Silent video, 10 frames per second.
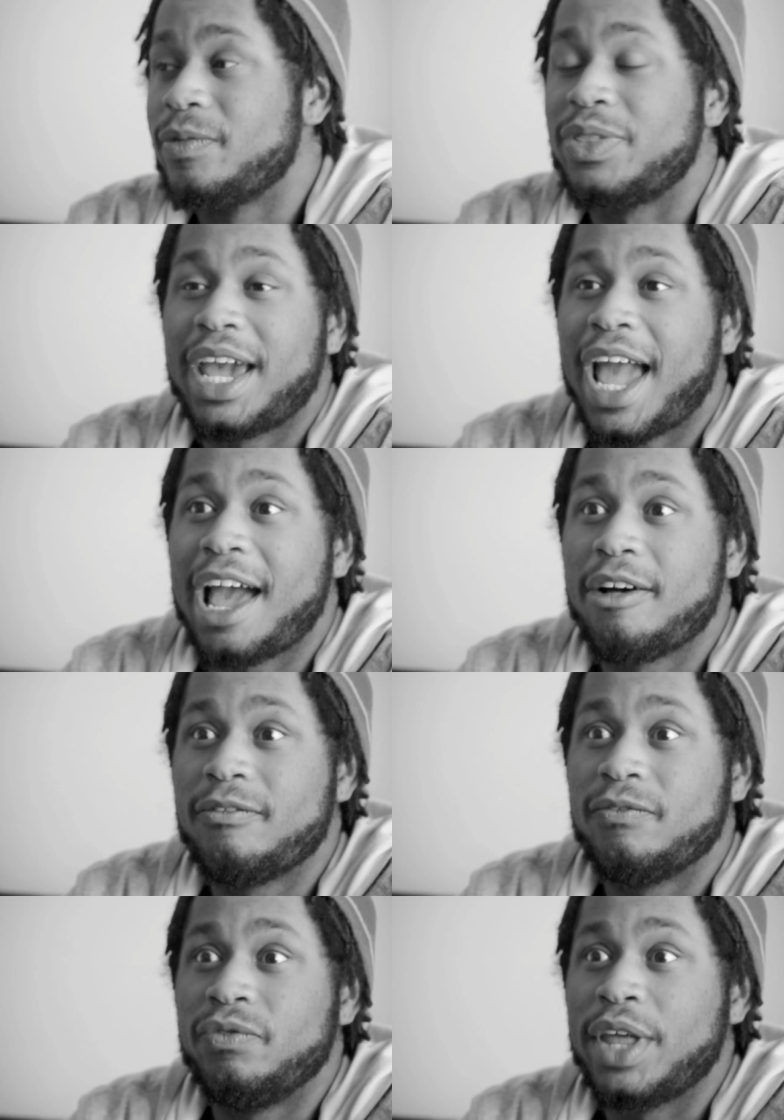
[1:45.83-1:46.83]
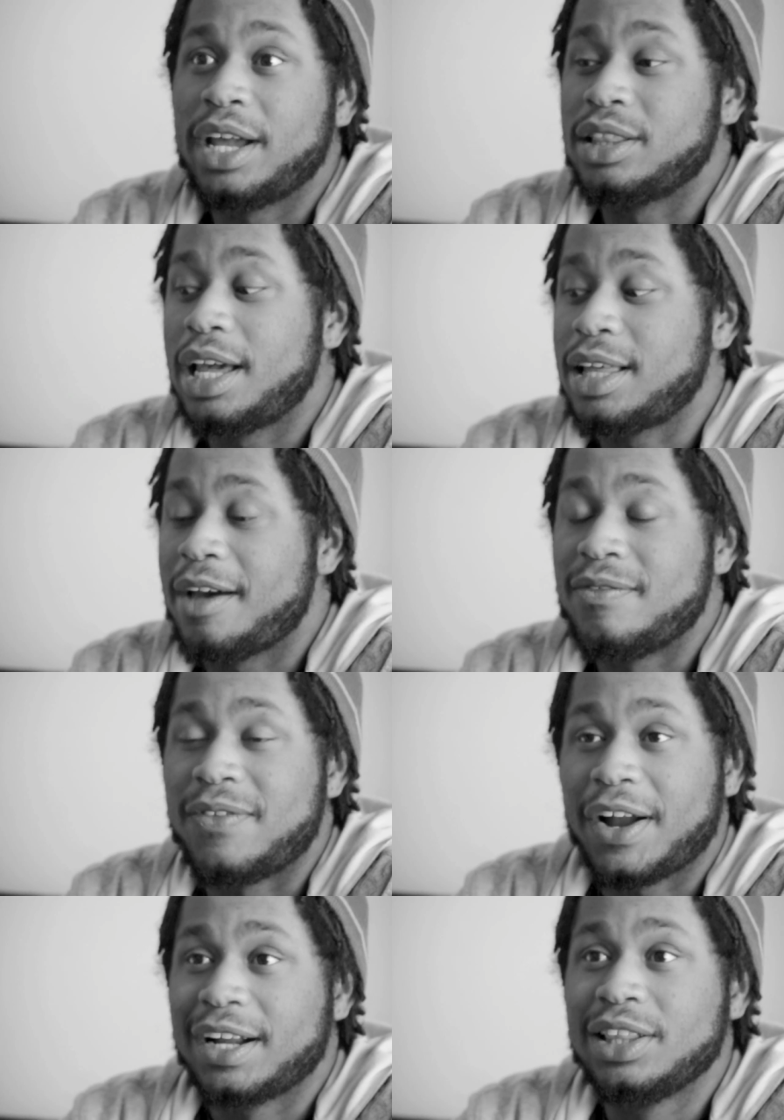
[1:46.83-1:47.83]
they have they they have
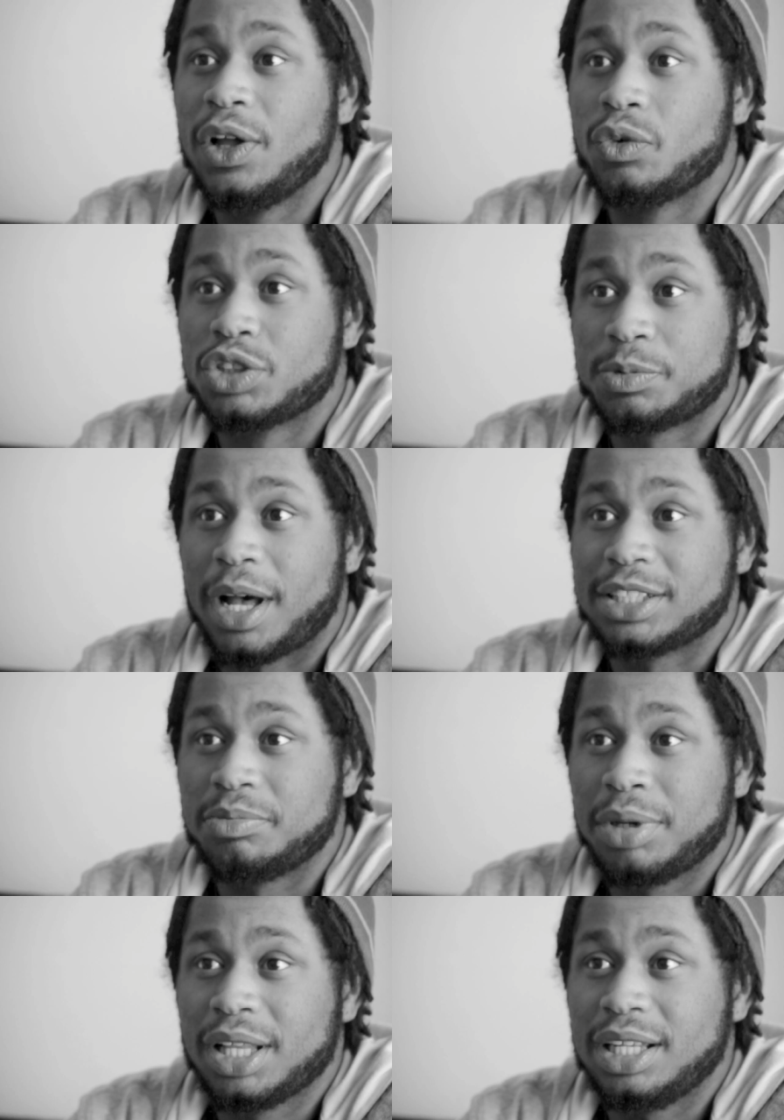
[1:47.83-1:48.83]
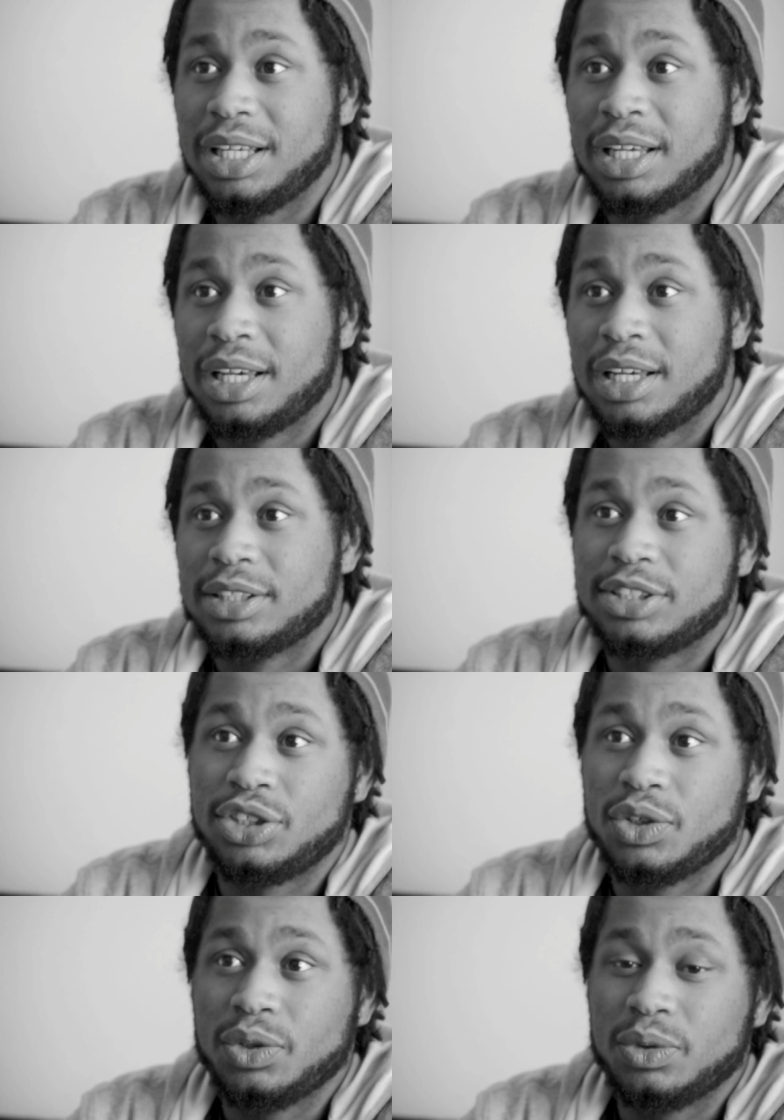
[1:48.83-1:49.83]
very little responsibility
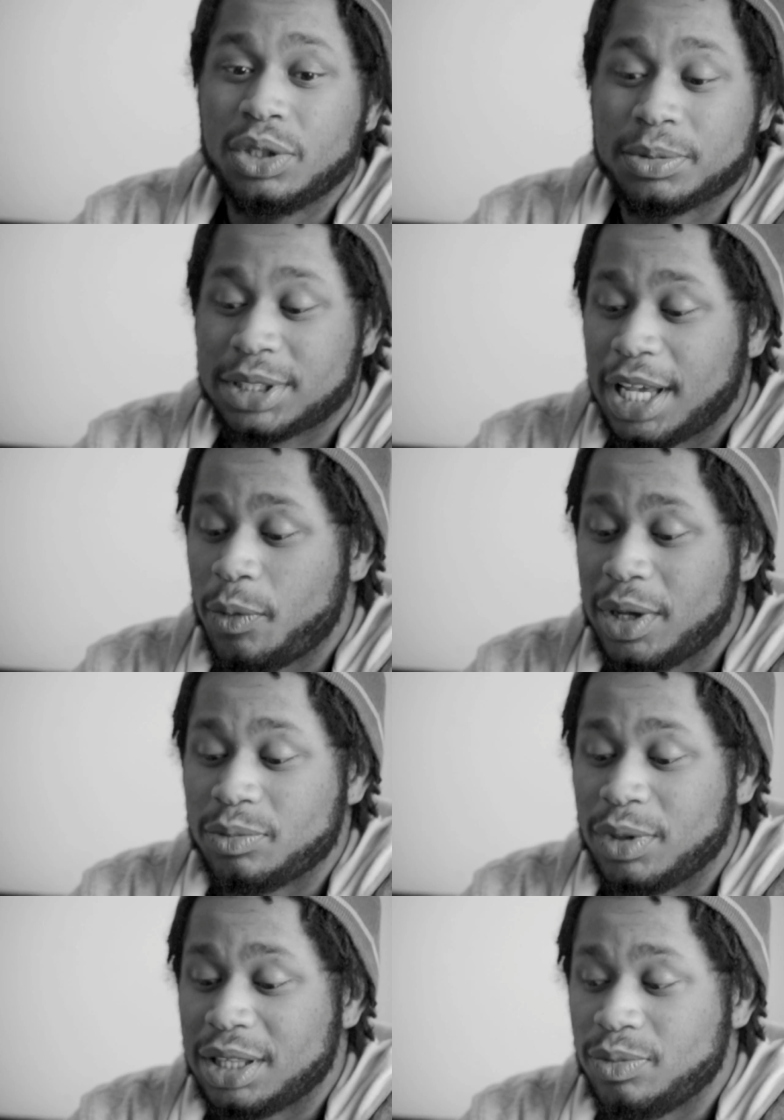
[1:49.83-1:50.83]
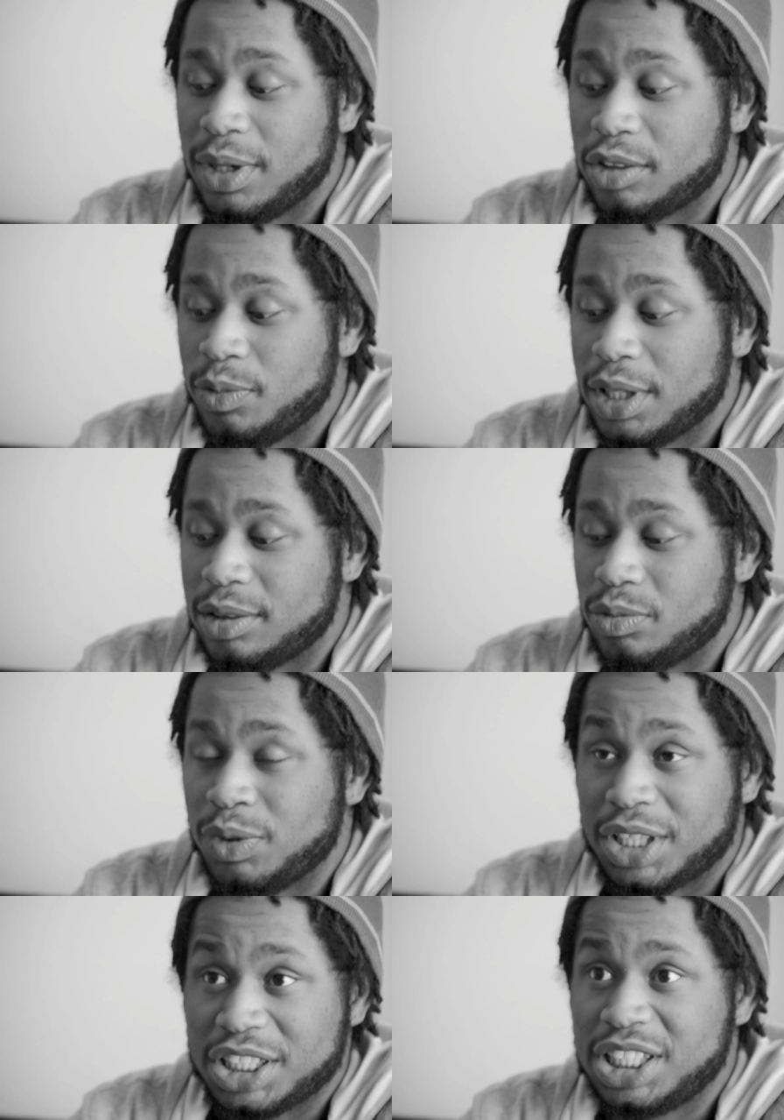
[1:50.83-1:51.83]
to do, you know what I'm saying, with with with with,
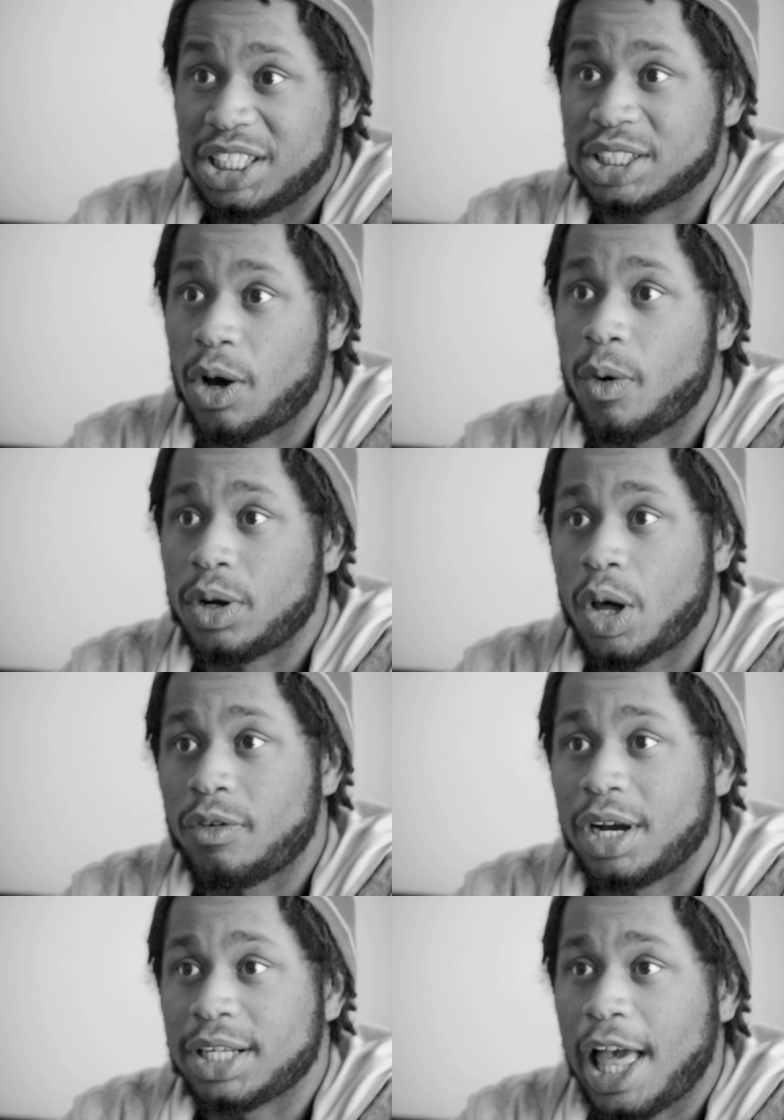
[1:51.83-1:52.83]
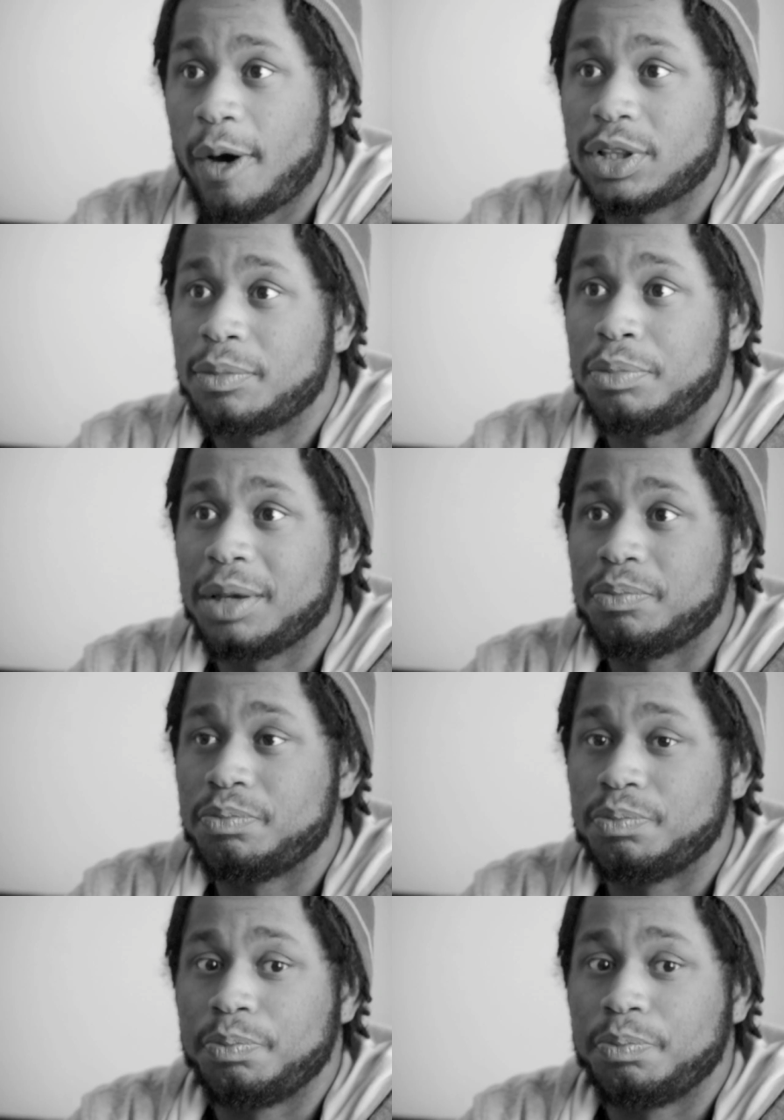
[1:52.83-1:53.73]
with the shit that's going on right now, with the big